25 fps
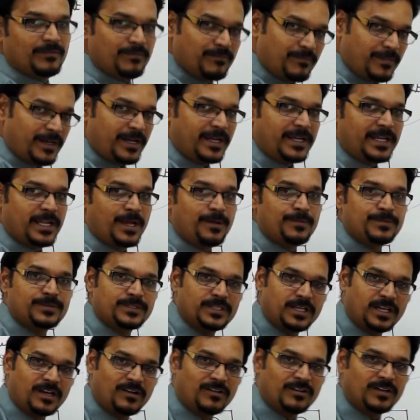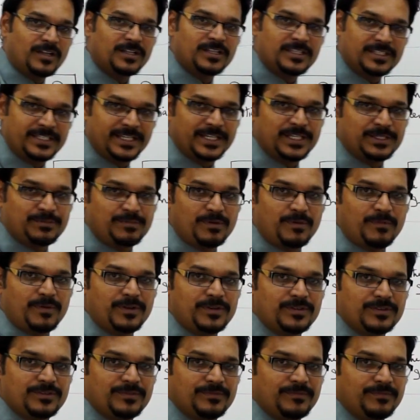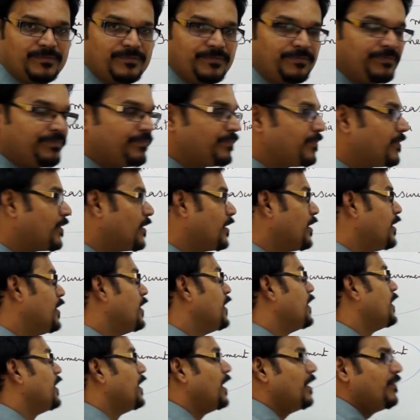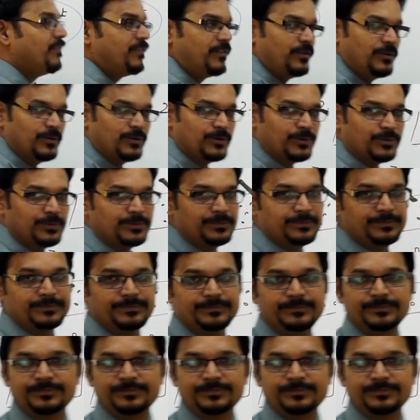Many times I have done this experiment. If you